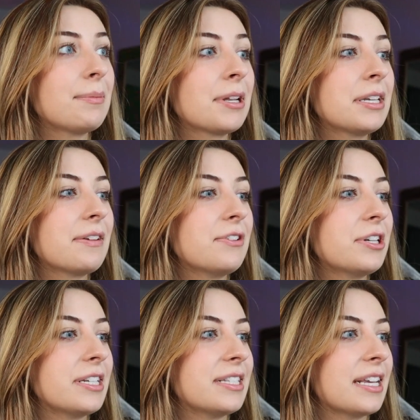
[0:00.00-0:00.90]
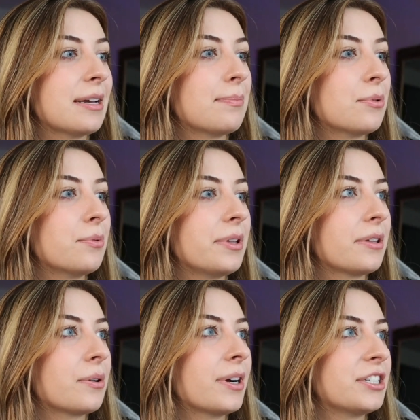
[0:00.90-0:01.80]
And I'm gonna give you an example
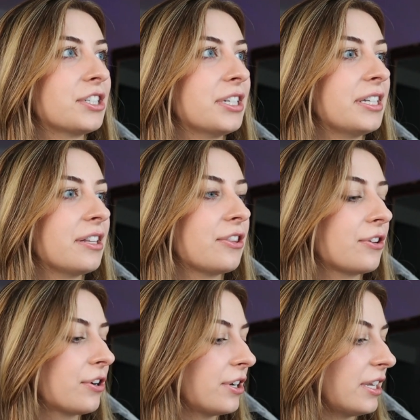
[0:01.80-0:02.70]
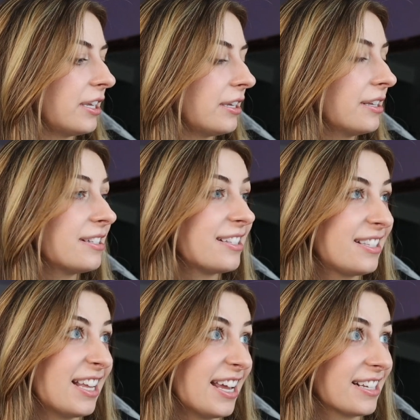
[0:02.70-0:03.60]
with question 30
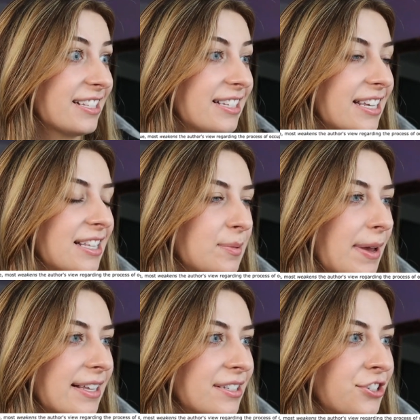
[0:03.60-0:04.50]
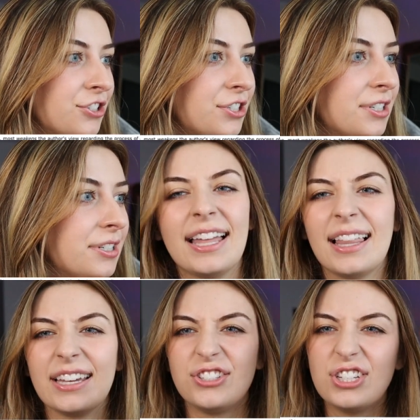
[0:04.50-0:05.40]
six in this passage. And
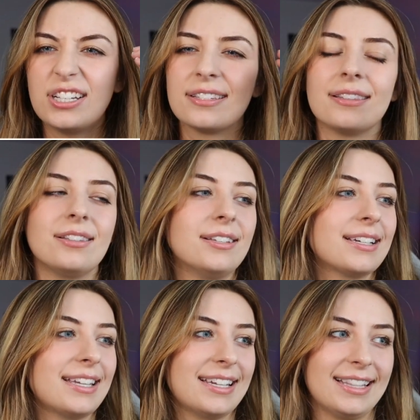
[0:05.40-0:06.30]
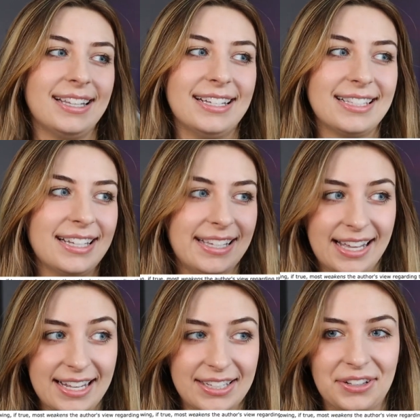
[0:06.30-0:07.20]
like just looking at this, like
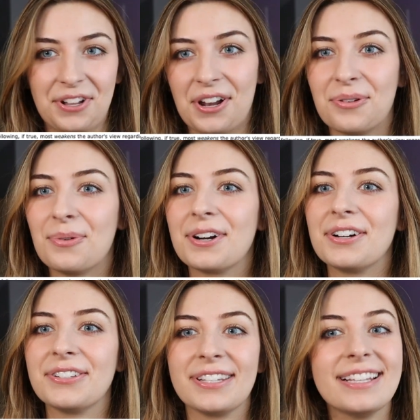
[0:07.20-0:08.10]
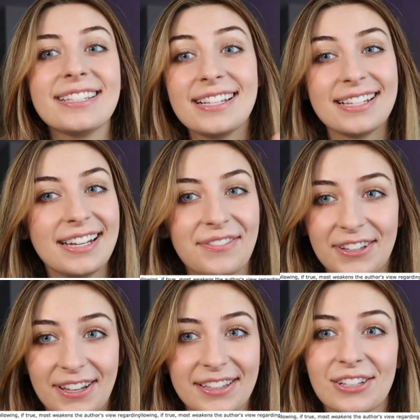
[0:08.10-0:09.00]
that's a lot of words. And this isn't
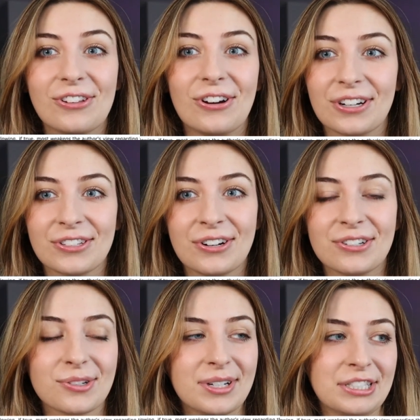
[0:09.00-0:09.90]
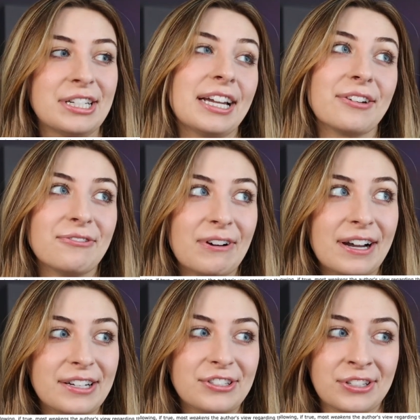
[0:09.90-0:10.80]
even like the longest cars question I could
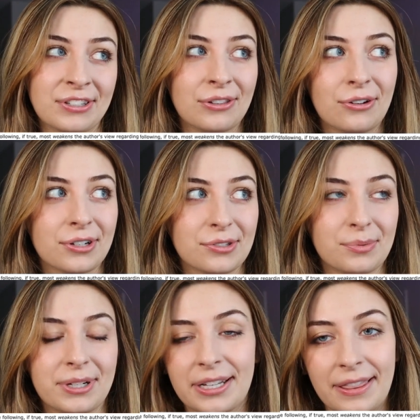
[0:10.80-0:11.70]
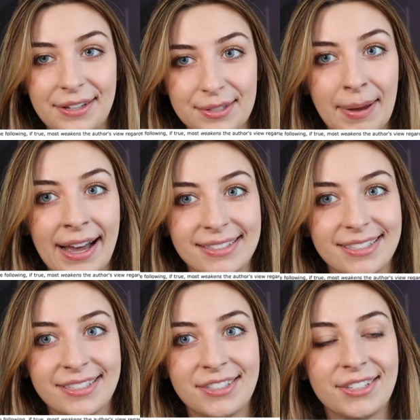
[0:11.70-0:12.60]
find. It's just the longest one in this
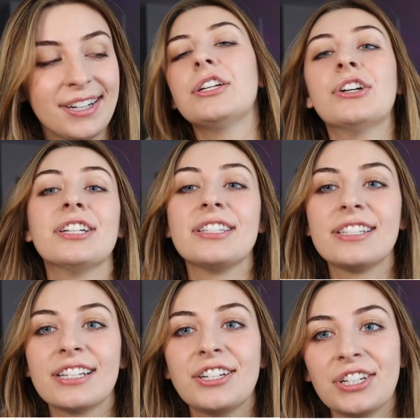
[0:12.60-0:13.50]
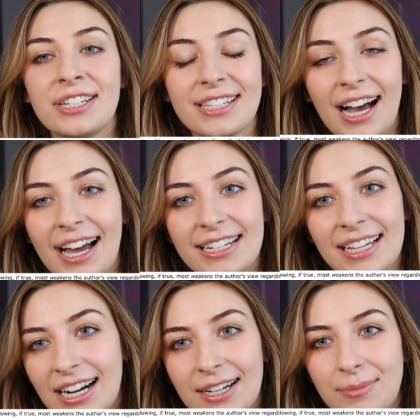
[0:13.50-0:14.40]
passage. You're on such a tight
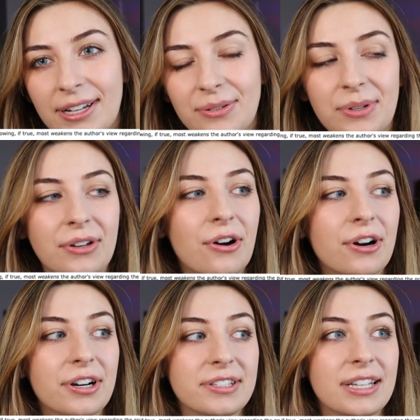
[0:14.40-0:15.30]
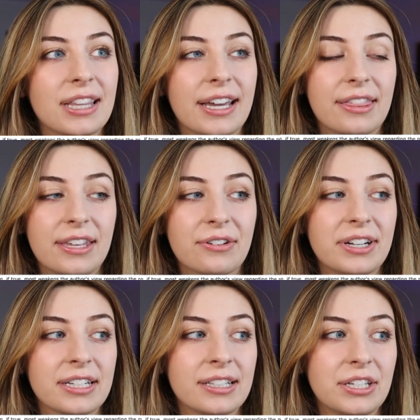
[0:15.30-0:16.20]
timeline with cars and like
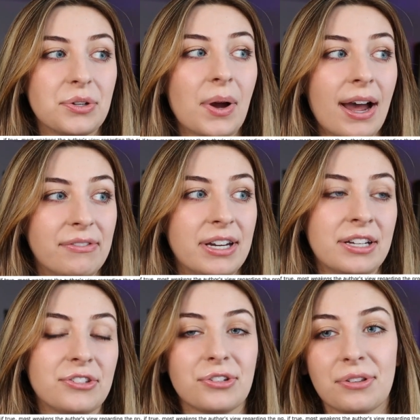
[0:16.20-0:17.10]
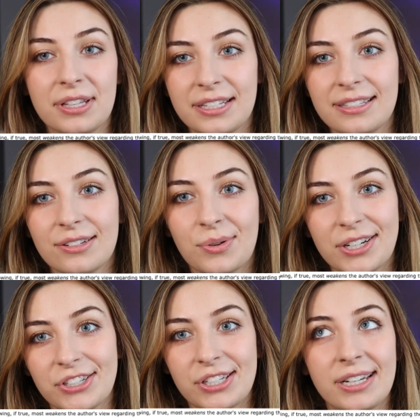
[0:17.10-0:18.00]
theoretically you have to answer this
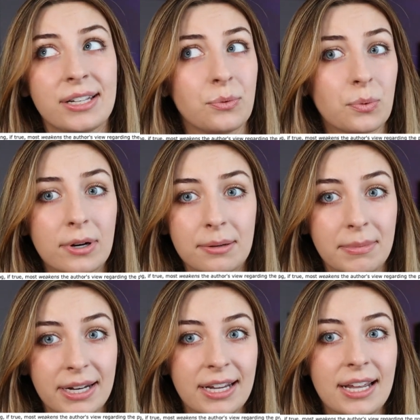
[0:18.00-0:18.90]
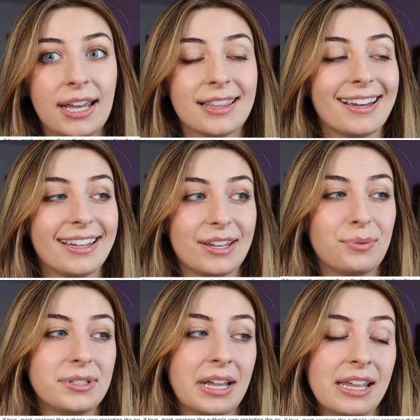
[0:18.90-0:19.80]
question in 1 minute and like it
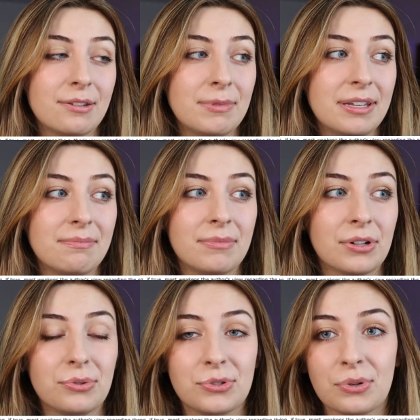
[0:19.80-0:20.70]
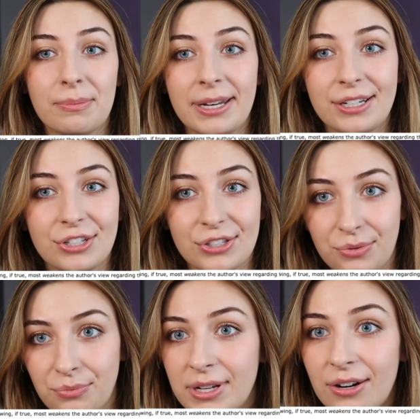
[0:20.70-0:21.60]
would take me close to a minute just
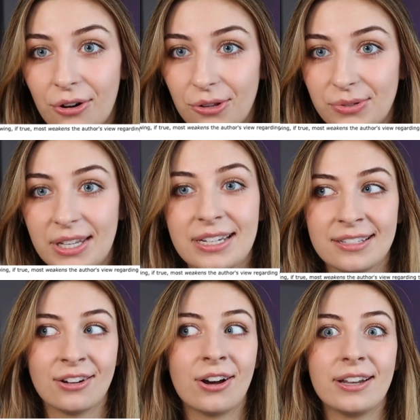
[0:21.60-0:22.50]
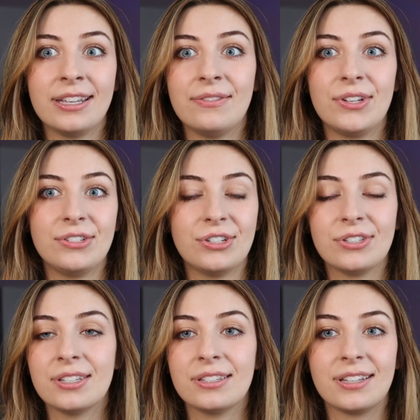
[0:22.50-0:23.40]
to read all those things, not even
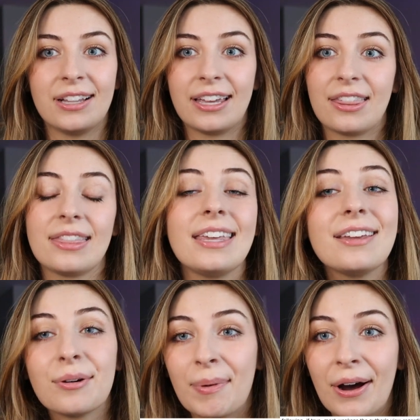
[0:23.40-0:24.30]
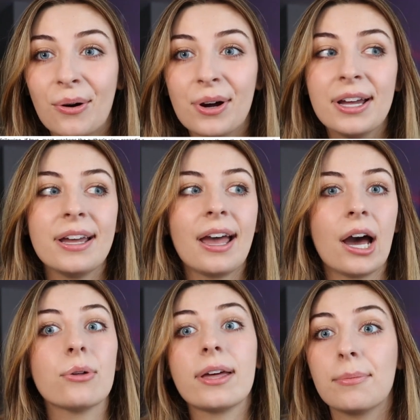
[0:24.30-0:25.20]
just to like think about
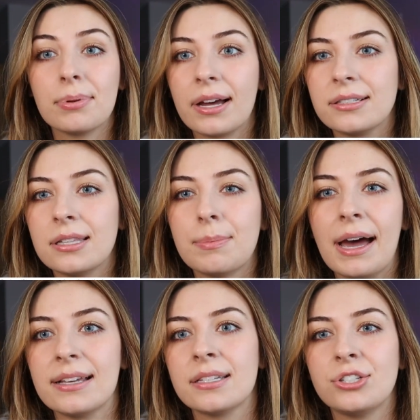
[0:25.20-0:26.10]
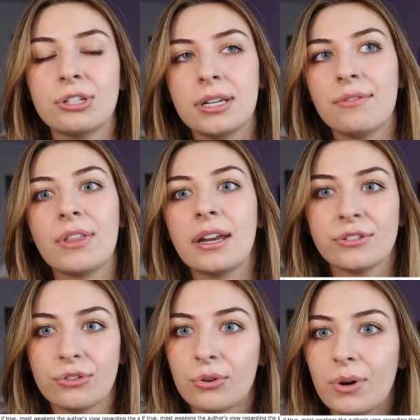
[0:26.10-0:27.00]
how they apply to the passage and if they
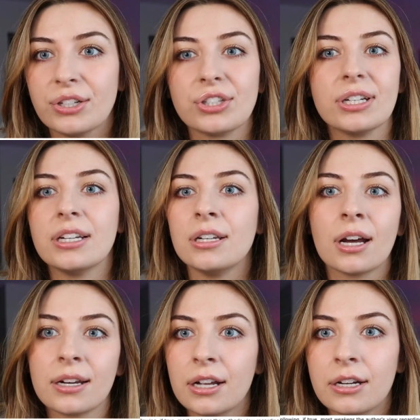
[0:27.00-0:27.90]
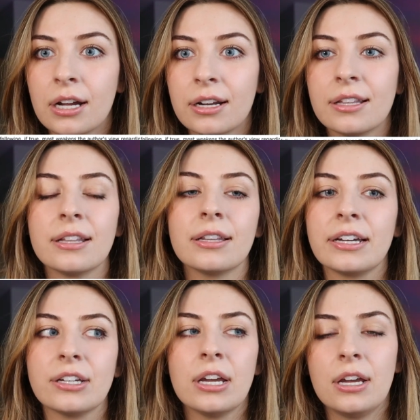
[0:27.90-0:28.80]
answer the question and yada yada yada and then
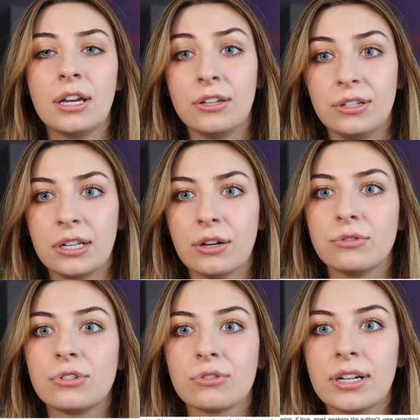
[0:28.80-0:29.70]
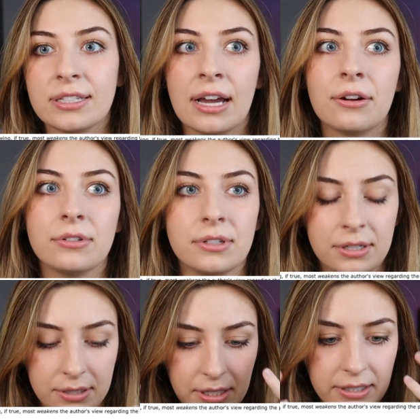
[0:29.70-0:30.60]
like you know stress out
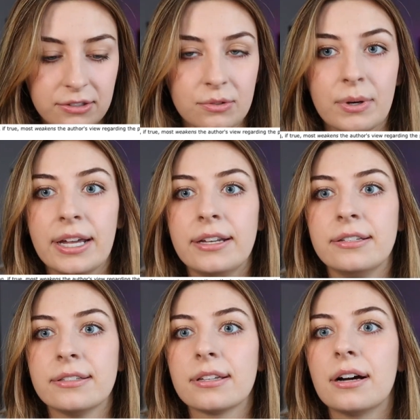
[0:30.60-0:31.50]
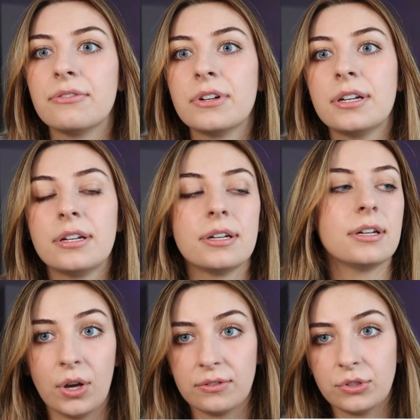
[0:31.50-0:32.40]
and like sweat and stuff.
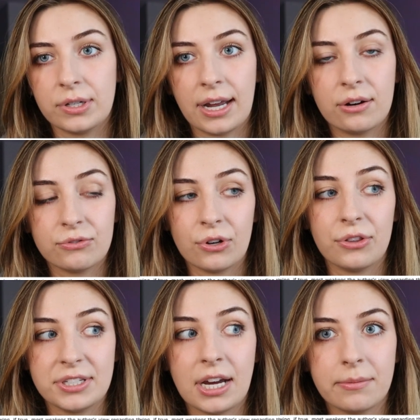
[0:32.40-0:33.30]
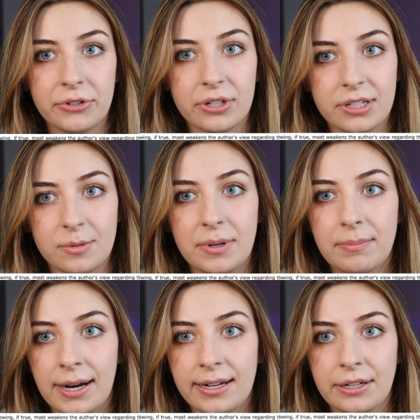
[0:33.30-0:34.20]
You have to account for all the time you're gonna
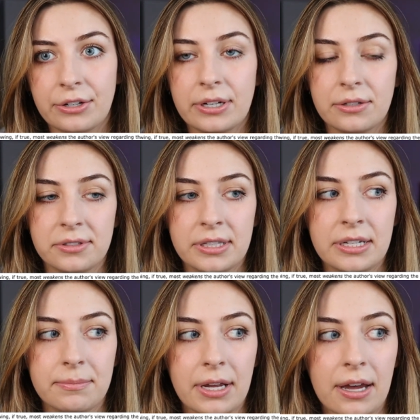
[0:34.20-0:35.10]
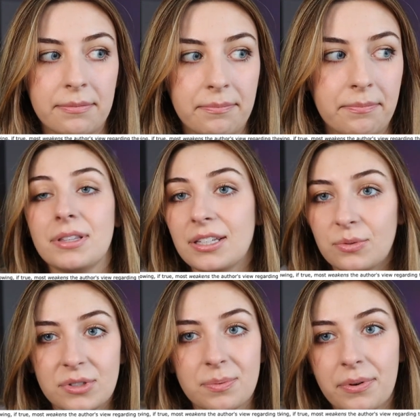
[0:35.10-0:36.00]
spend biting your nails in the MCAT. But
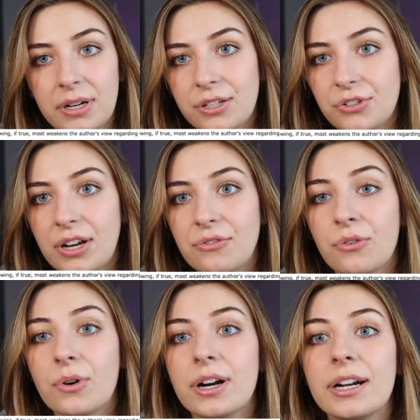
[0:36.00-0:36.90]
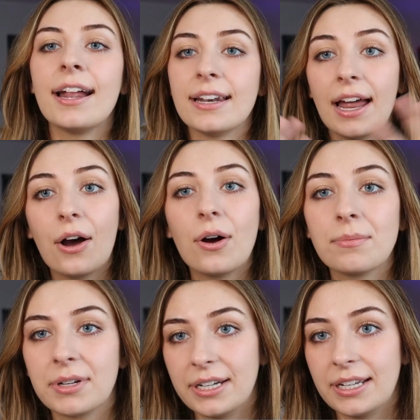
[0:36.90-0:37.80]
this one's pretty straightforward. And now
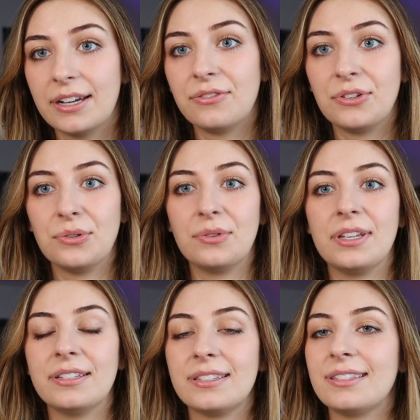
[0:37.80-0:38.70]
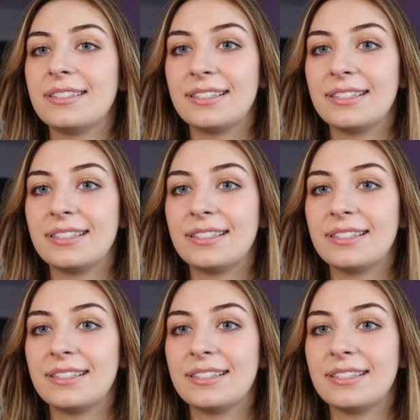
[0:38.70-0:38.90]
I'm gonna give you these